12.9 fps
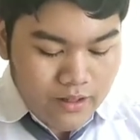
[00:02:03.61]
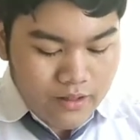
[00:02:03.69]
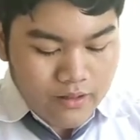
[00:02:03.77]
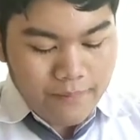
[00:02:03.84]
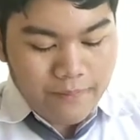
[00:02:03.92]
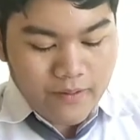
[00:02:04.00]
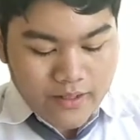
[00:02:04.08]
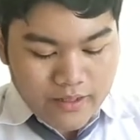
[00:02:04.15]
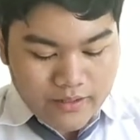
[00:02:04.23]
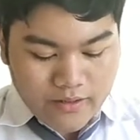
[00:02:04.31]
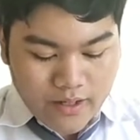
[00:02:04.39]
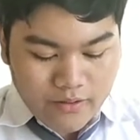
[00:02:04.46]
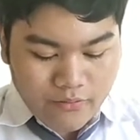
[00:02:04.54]
The
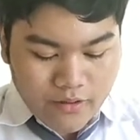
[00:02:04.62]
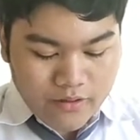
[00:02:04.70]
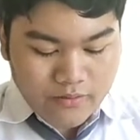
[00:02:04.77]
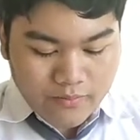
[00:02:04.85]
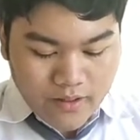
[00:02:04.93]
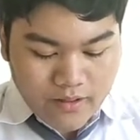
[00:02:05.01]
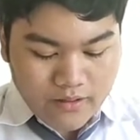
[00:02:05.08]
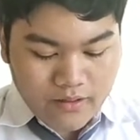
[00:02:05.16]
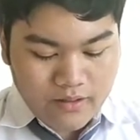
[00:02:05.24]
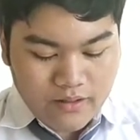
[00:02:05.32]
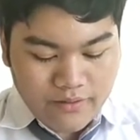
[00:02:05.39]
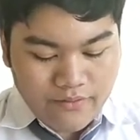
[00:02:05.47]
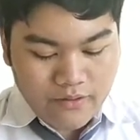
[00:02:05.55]
police can work smart
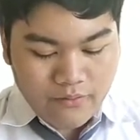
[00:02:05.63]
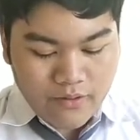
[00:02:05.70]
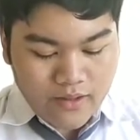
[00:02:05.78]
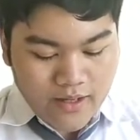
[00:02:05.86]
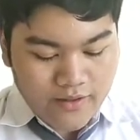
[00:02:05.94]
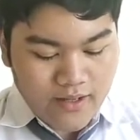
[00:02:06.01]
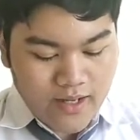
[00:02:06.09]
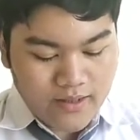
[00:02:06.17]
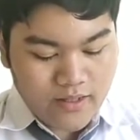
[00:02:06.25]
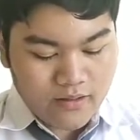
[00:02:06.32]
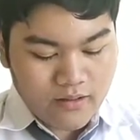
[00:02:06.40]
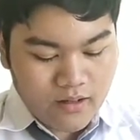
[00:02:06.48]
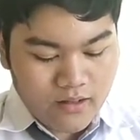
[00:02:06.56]
even without high
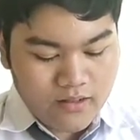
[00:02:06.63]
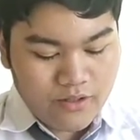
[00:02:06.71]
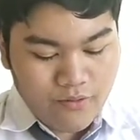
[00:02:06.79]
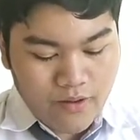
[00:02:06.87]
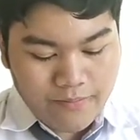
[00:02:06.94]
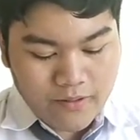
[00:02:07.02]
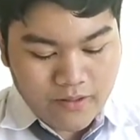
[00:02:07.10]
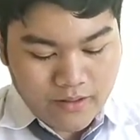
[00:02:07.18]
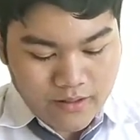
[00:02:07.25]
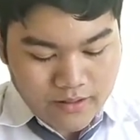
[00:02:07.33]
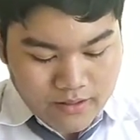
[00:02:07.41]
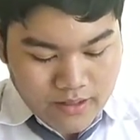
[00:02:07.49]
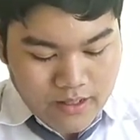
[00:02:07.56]
technology
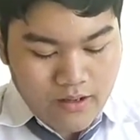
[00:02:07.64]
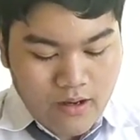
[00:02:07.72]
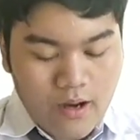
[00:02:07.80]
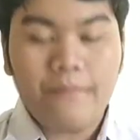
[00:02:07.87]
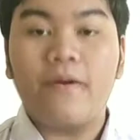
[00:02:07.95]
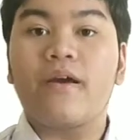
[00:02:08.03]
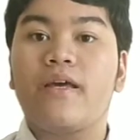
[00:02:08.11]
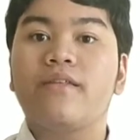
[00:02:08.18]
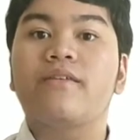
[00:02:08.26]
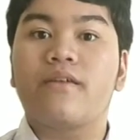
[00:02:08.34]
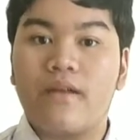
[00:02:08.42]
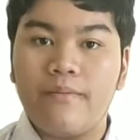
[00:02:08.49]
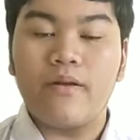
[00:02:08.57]
weaponries up
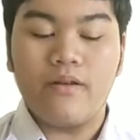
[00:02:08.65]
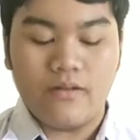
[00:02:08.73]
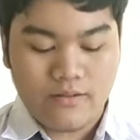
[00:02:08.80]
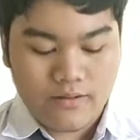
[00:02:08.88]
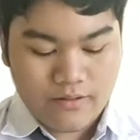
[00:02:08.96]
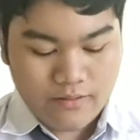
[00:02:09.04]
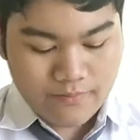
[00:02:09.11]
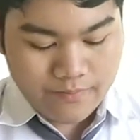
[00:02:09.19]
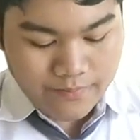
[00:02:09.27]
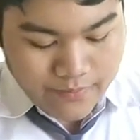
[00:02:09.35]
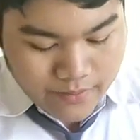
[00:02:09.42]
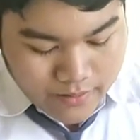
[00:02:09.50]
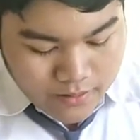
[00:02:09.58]
against criminals.
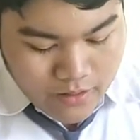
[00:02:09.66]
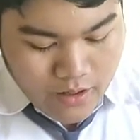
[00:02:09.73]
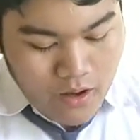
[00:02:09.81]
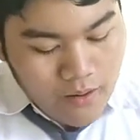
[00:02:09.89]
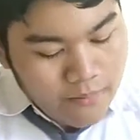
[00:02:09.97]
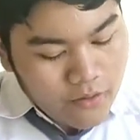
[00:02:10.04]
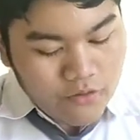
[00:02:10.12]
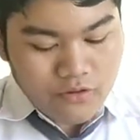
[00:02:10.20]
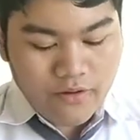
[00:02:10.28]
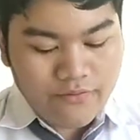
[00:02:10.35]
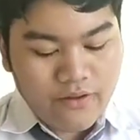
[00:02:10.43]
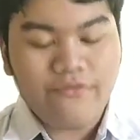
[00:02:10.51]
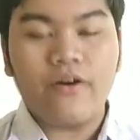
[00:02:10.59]
Most
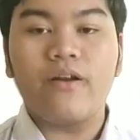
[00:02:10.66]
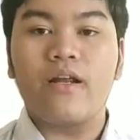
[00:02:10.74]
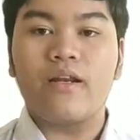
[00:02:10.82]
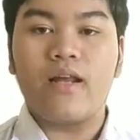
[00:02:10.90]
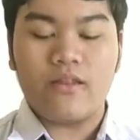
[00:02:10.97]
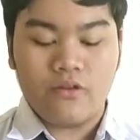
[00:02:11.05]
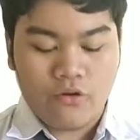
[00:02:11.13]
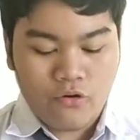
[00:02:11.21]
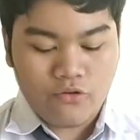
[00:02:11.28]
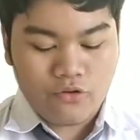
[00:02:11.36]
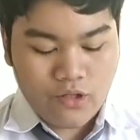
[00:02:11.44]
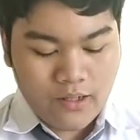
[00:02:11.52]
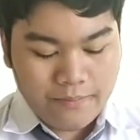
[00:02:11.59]
of the funding that
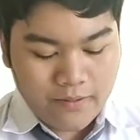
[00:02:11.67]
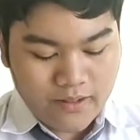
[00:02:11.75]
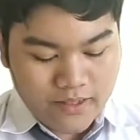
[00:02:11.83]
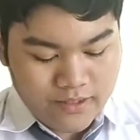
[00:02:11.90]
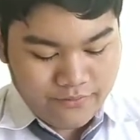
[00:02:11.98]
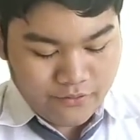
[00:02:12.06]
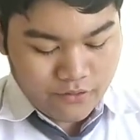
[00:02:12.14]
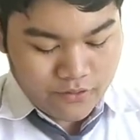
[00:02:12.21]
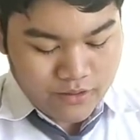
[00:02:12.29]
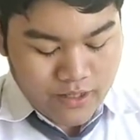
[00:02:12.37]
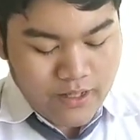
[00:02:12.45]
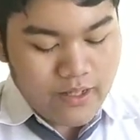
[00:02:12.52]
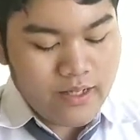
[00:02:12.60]
goes to the police force
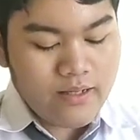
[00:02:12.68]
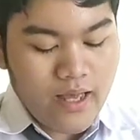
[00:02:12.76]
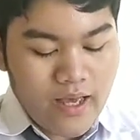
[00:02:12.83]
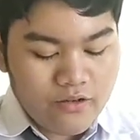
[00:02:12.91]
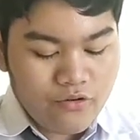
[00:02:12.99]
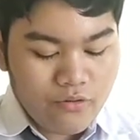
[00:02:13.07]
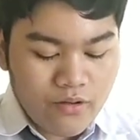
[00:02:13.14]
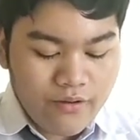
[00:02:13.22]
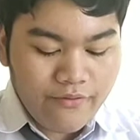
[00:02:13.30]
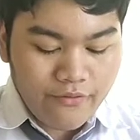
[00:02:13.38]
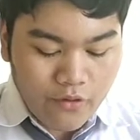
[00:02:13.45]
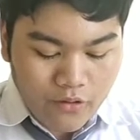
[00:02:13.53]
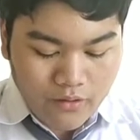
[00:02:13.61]
is actually
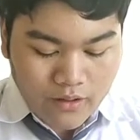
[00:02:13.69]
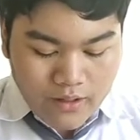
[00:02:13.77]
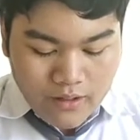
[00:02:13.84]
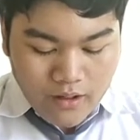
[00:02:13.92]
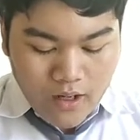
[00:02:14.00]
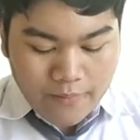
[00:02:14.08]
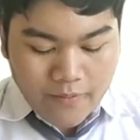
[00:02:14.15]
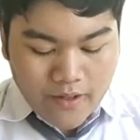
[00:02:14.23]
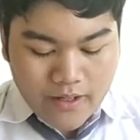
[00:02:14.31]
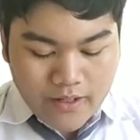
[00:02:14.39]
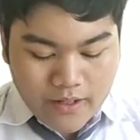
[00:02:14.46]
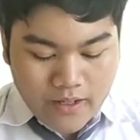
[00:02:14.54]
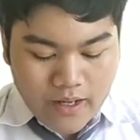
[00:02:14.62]
for
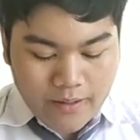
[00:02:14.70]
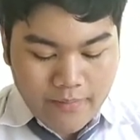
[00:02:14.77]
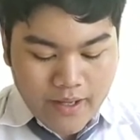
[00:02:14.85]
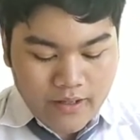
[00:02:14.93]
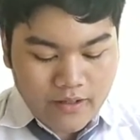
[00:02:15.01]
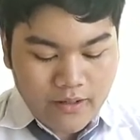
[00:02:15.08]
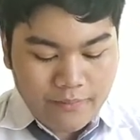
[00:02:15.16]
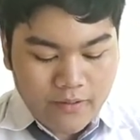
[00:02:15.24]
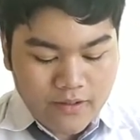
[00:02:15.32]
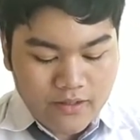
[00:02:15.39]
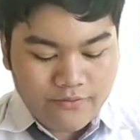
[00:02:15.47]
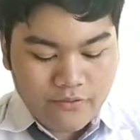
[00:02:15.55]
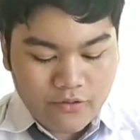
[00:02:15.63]
upgrading and making the
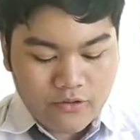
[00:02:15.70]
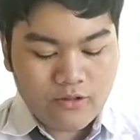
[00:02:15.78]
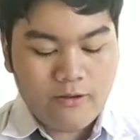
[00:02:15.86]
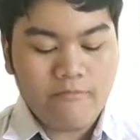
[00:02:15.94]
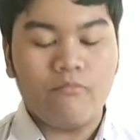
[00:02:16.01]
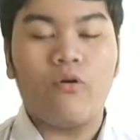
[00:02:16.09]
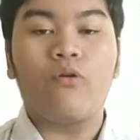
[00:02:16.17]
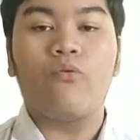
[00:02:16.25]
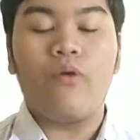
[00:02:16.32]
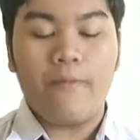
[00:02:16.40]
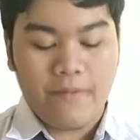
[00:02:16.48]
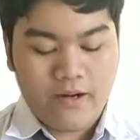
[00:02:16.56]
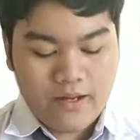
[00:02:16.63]
police force more
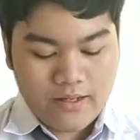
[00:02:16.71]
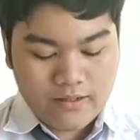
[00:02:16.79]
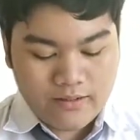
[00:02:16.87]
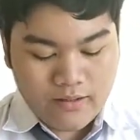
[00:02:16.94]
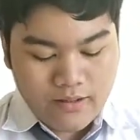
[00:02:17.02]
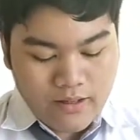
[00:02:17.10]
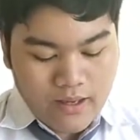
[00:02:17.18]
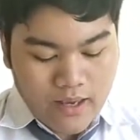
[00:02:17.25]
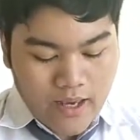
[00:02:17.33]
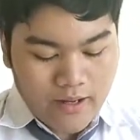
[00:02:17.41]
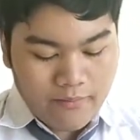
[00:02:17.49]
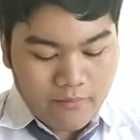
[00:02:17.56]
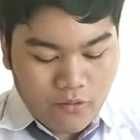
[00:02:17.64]
weaponized
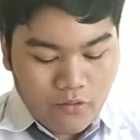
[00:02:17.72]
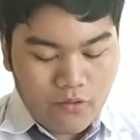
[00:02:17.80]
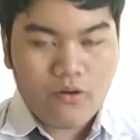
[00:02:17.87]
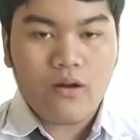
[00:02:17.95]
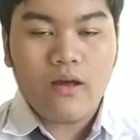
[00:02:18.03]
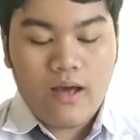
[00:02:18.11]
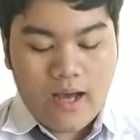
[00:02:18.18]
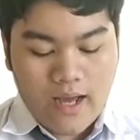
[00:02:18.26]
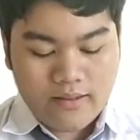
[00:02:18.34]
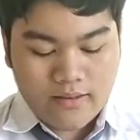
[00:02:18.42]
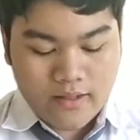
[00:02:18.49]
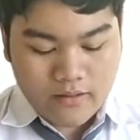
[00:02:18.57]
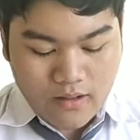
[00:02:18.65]
and more high
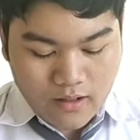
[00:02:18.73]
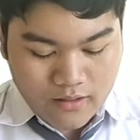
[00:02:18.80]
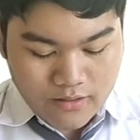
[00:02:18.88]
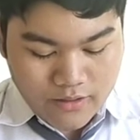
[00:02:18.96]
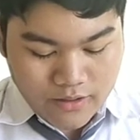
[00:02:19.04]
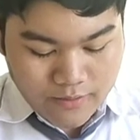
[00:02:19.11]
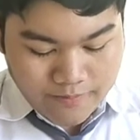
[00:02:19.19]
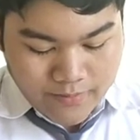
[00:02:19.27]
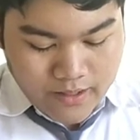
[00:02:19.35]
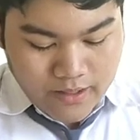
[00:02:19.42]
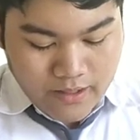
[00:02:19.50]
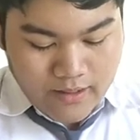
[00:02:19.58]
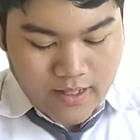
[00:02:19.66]
technology
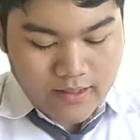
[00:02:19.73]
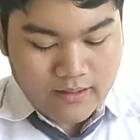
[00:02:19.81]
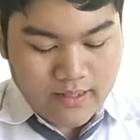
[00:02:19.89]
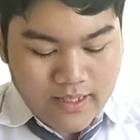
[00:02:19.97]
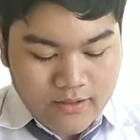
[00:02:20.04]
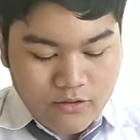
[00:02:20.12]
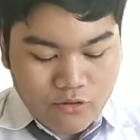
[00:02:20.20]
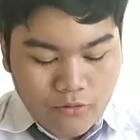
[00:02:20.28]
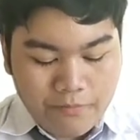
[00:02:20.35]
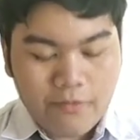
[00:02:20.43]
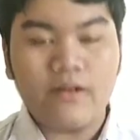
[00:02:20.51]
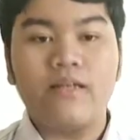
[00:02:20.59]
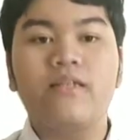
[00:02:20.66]
that leads to
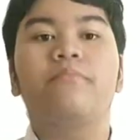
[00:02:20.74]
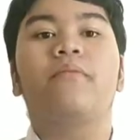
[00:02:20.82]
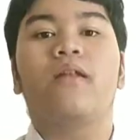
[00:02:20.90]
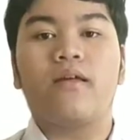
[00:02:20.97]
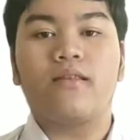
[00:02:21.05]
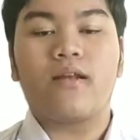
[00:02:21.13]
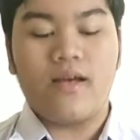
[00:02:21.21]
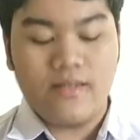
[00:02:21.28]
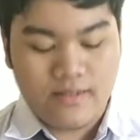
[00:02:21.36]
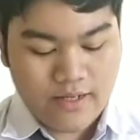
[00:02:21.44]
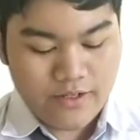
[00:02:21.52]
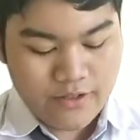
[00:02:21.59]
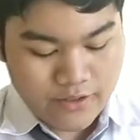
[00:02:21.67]
police
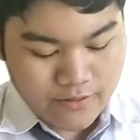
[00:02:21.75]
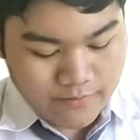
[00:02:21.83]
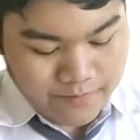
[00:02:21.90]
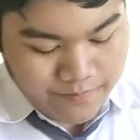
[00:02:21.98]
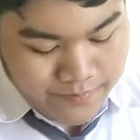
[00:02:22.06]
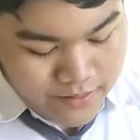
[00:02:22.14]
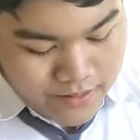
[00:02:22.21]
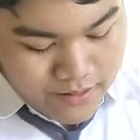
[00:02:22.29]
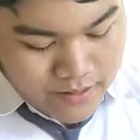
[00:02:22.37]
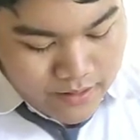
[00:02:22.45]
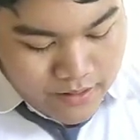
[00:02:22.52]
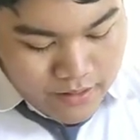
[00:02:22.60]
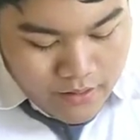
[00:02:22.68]
militarization,
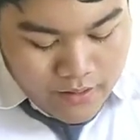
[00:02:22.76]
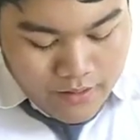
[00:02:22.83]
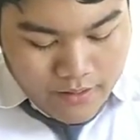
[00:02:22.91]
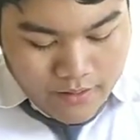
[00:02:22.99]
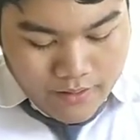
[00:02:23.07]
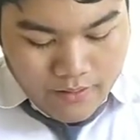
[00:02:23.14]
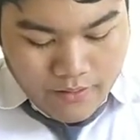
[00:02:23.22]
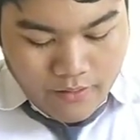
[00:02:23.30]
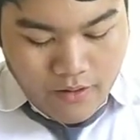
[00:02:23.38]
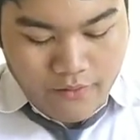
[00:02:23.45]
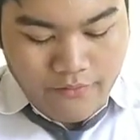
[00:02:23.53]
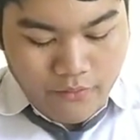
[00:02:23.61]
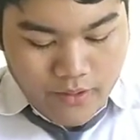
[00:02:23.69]

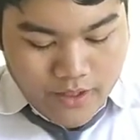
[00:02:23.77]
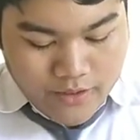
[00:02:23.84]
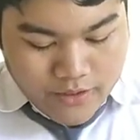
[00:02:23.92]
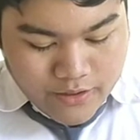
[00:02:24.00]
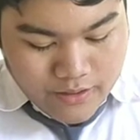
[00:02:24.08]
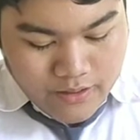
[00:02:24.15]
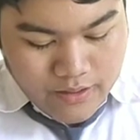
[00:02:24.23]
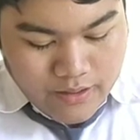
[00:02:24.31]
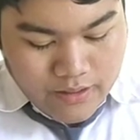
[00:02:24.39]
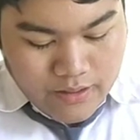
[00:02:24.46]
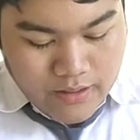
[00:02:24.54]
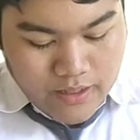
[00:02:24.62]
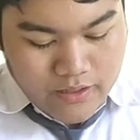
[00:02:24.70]
of which
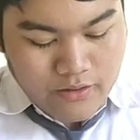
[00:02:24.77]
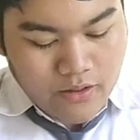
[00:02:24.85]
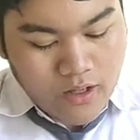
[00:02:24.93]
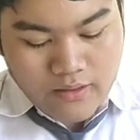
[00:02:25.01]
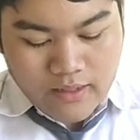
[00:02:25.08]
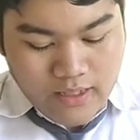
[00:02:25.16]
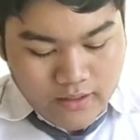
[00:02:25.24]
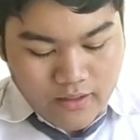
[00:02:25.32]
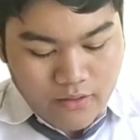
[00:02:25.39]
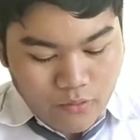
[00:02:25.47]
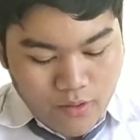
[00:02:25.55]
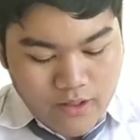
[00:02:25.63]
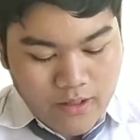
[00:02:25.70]
is not
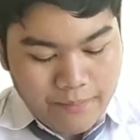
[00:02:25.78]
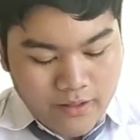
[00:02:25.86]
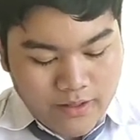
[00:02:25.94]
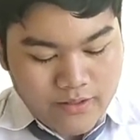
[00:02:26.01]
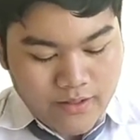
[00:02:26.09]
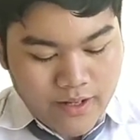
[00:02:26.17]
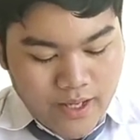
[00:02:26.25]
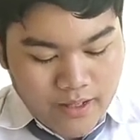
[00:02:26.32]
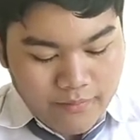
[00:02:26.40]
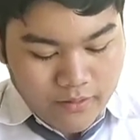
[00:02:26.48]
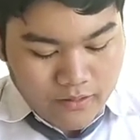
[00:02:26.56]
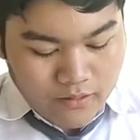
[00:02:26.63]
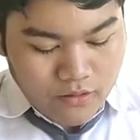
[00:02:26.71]
needed when the police are
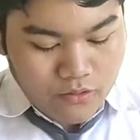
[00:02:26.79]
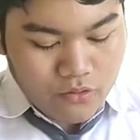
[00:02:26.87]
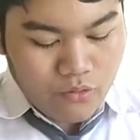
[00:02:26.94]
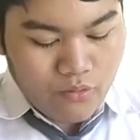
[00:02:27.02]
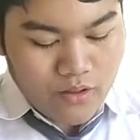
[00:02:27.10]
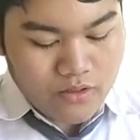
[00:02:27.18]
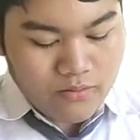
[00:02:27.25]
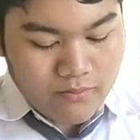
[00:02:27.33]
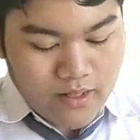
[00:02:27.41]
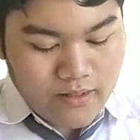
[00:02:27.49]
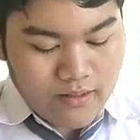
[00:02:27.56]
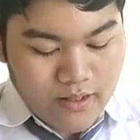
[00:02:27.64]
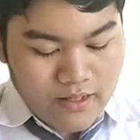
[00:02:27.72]
able to work
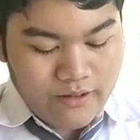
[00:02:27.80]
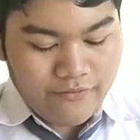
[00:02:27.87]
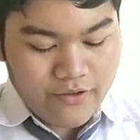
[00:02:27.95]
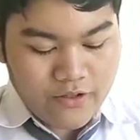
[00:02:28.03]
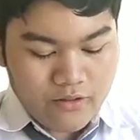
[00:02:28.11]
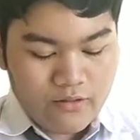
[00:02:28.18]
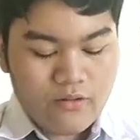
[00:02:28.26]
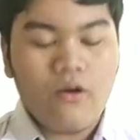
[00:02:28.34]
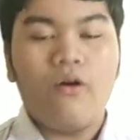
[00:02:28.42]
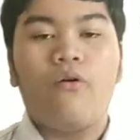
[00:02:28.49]
smart and efficient.